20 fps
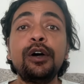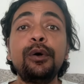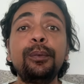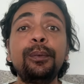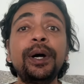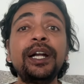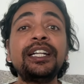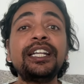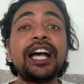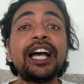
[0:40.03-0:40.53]

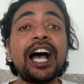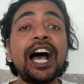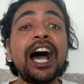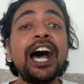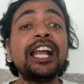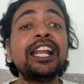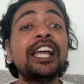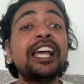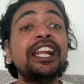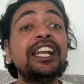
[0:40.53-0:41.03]
what
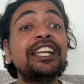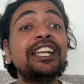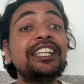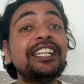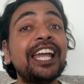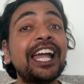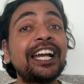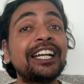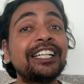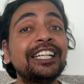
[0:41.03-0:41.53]
are
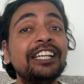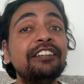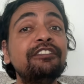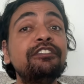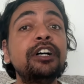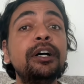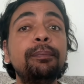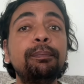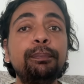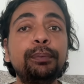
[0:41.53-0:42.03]
reactive
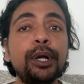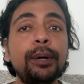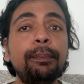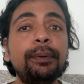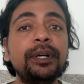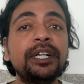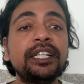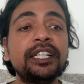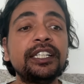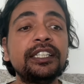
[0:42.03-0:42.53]

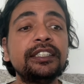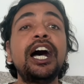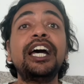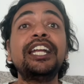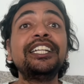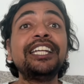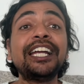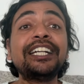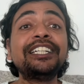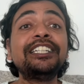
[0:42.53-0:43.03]
properties? A
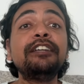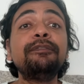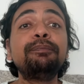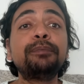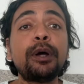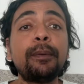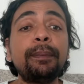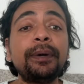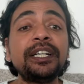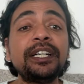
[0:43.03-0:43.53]
reactive
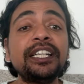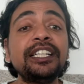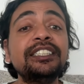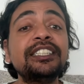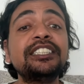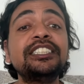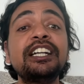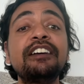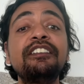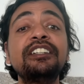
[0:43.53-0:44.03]
property is
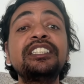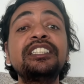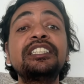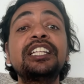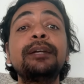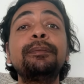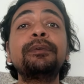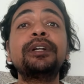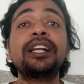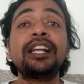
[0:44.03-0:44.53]
a
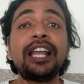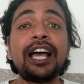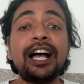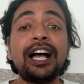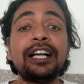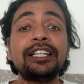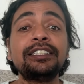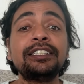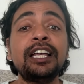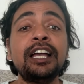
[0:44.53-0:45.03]
JavaScript
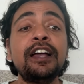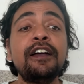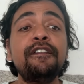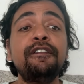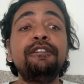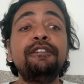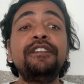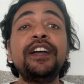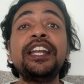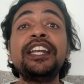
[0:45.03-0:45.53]
class.
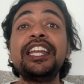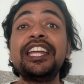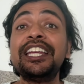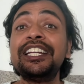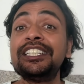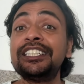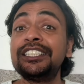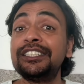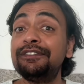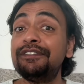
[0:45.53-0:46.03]
When
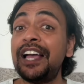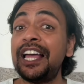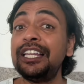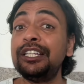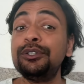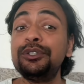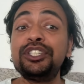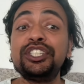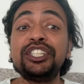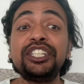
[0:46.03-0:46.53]
its
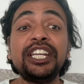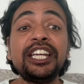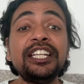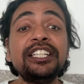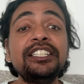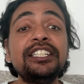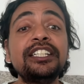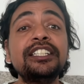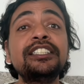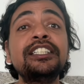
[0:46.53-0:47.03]
value
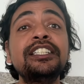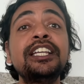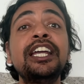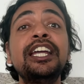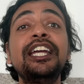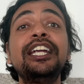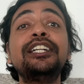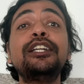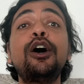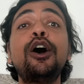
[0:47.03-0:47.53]
changes, it